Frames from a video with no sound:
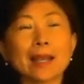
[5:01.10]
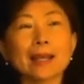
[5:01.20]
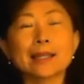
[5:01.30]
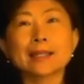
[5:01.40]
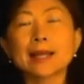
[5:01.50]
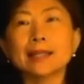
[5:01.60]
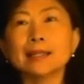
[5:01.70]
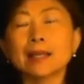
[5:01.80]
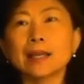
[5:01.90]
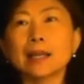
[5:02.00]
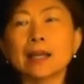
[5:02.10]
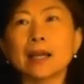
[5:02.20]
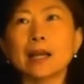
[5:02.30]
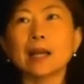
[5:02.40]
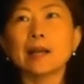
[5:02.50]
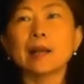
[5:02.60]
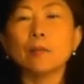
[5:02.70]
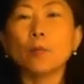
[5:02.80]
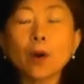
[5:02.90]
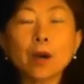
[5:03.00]
They said,
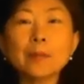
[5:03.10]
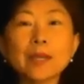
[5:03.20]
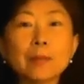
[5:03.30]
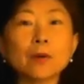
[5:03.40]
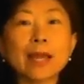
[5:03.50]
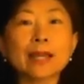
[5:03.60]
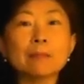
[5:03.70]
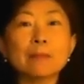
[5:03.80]
more people getting